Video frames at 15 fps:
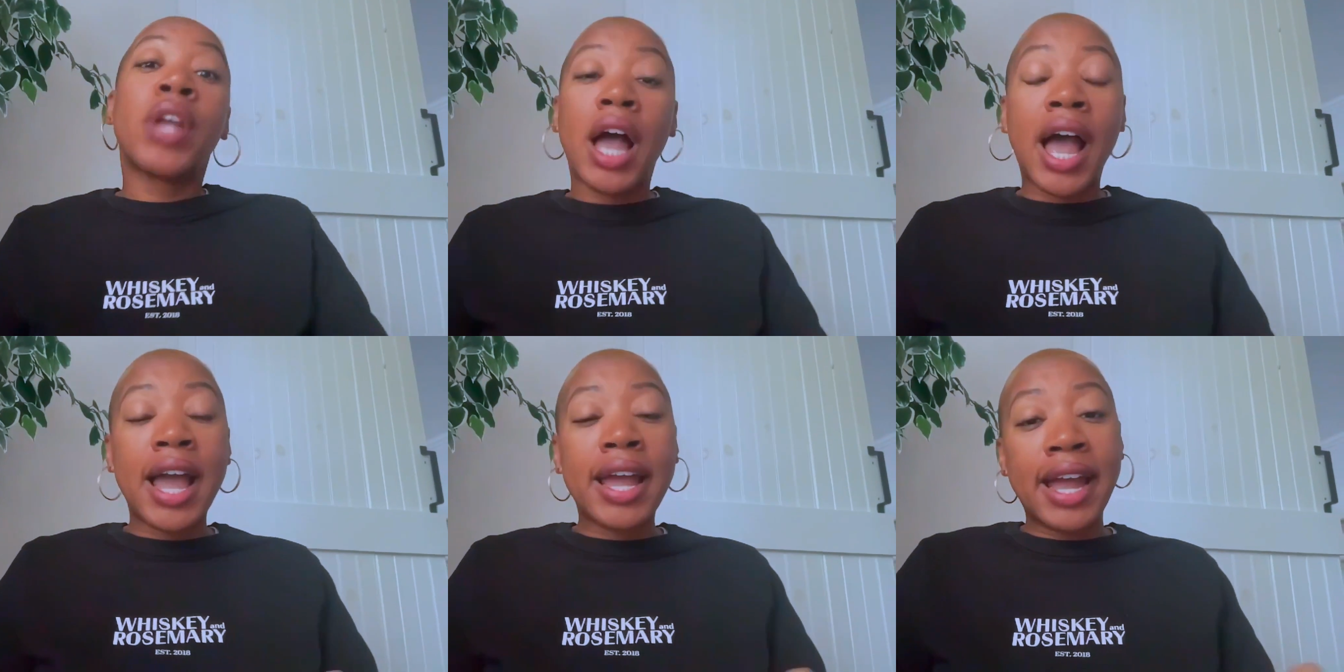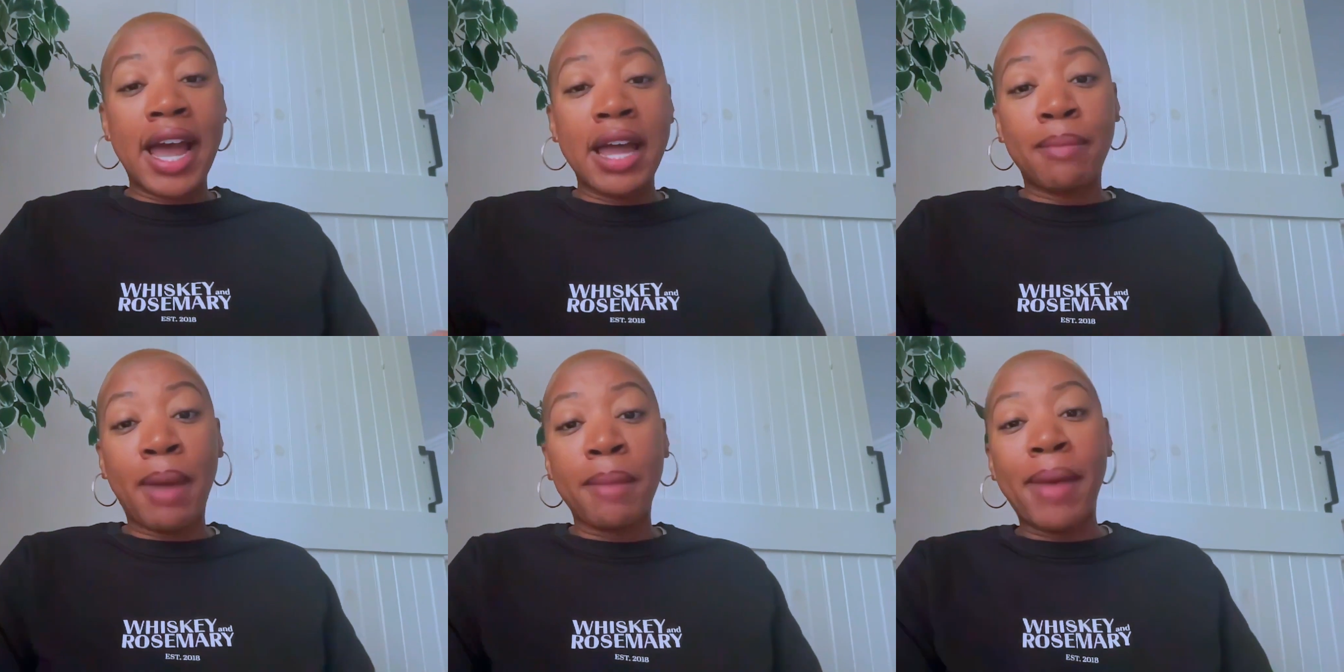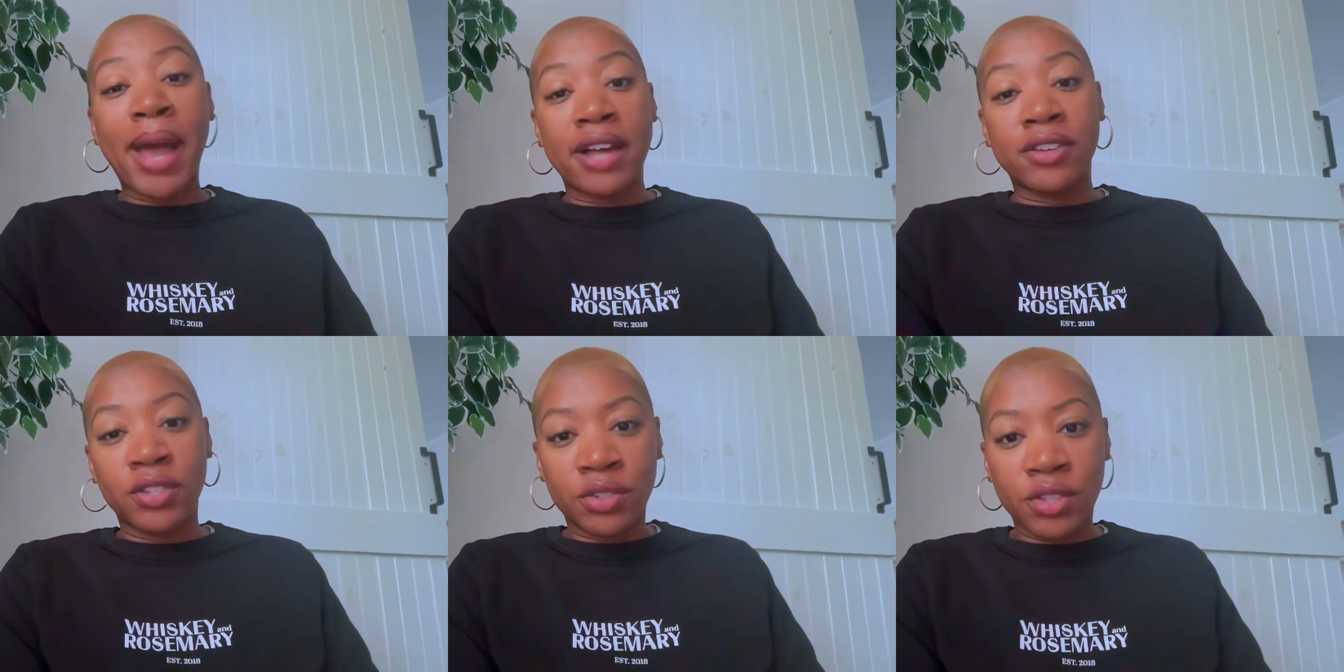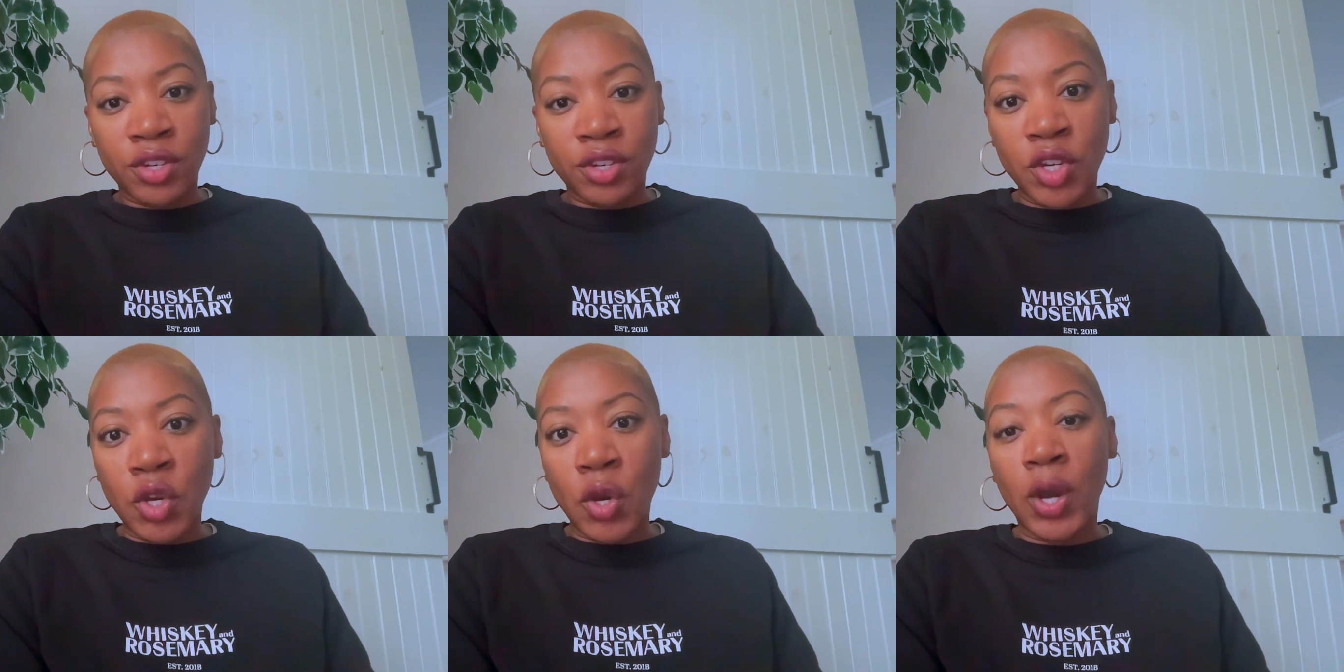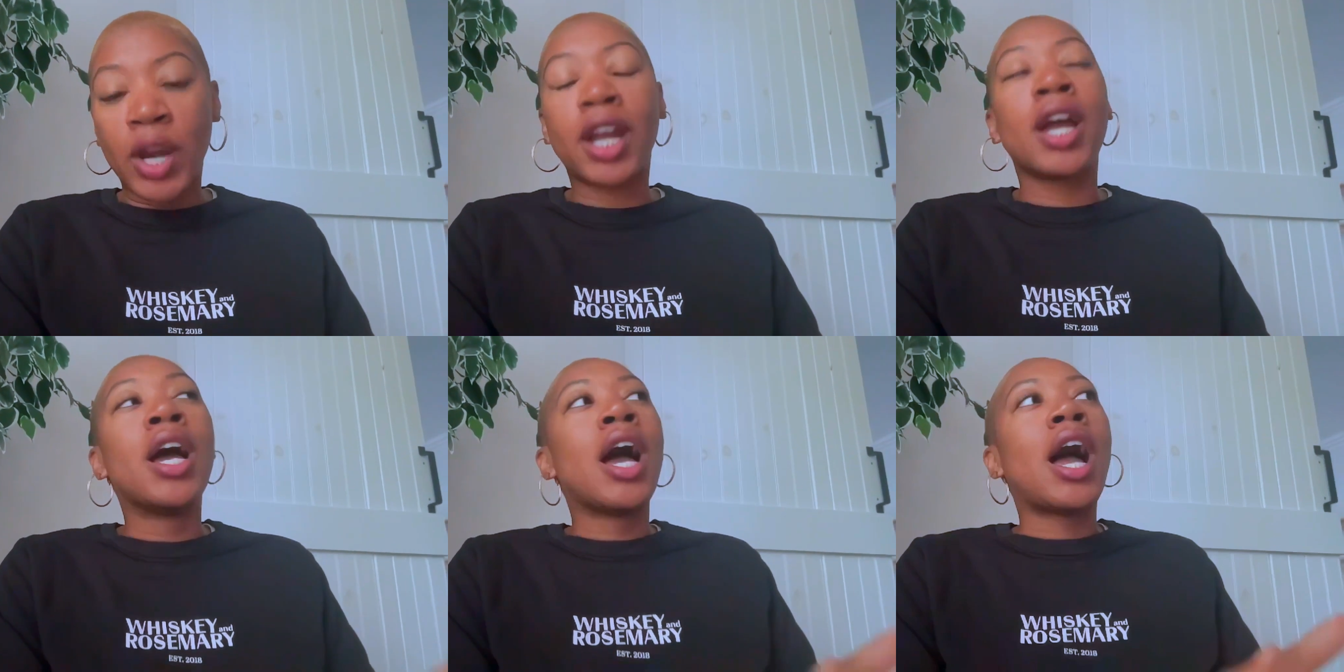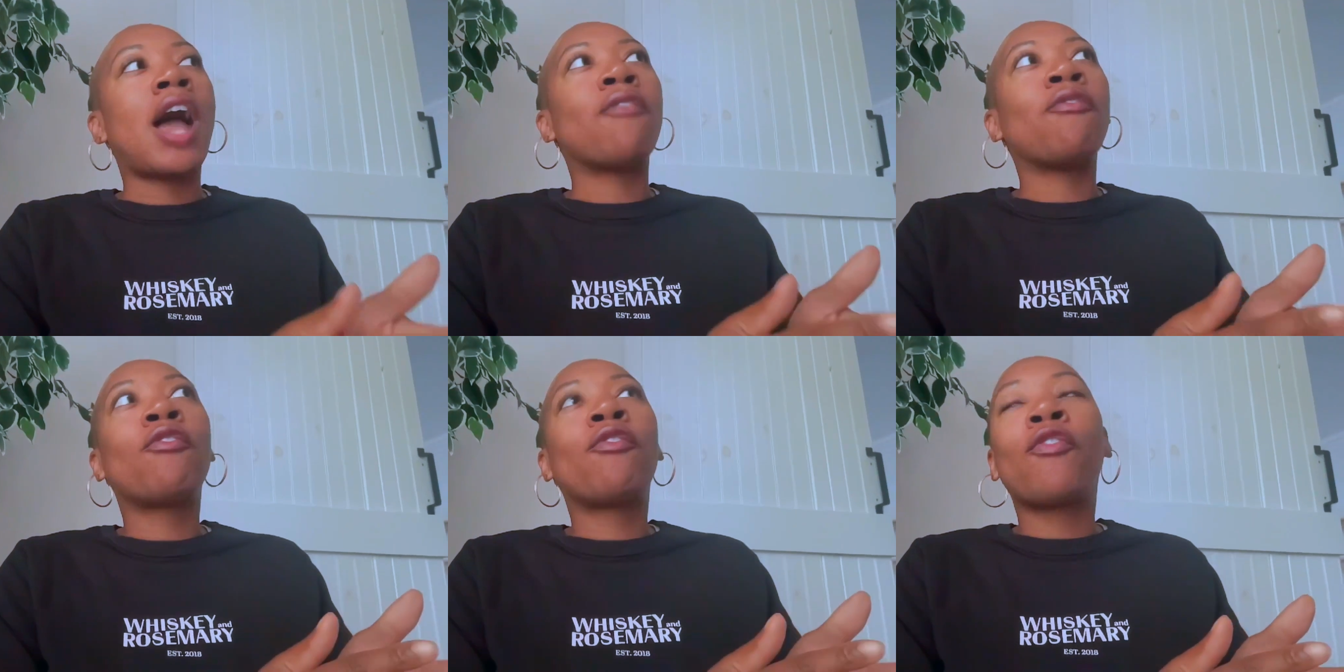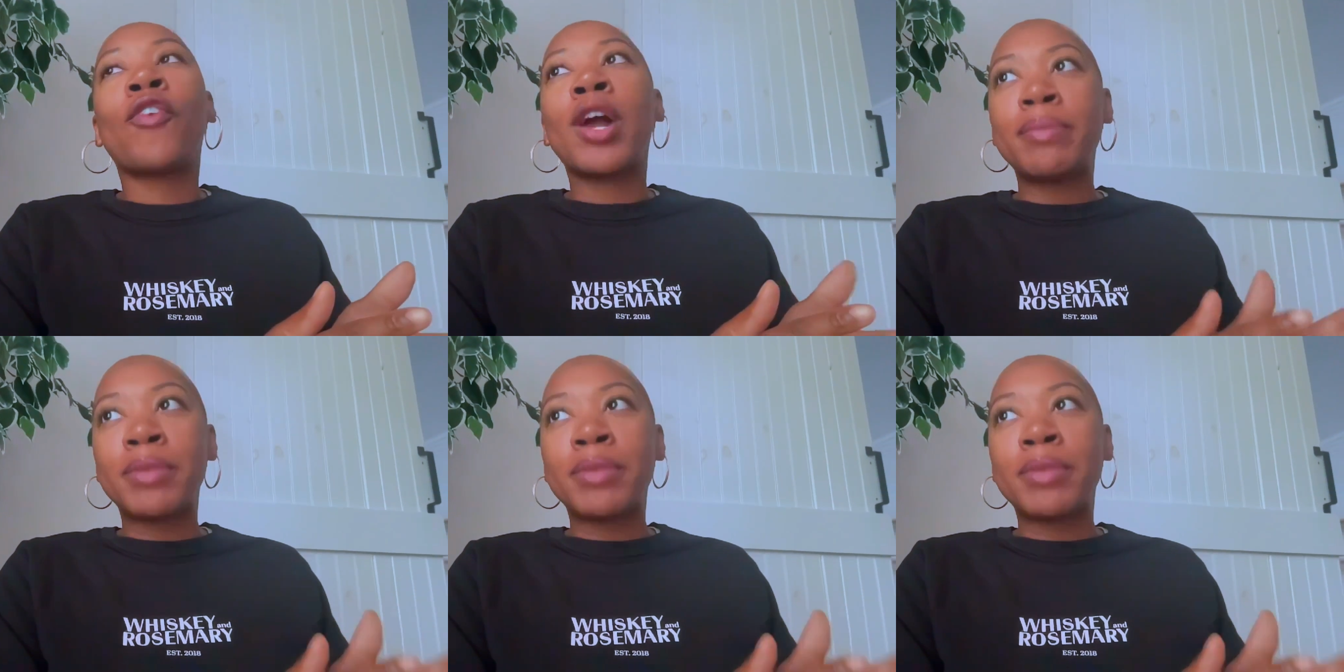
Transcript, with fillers: i got my master's in new york i'm from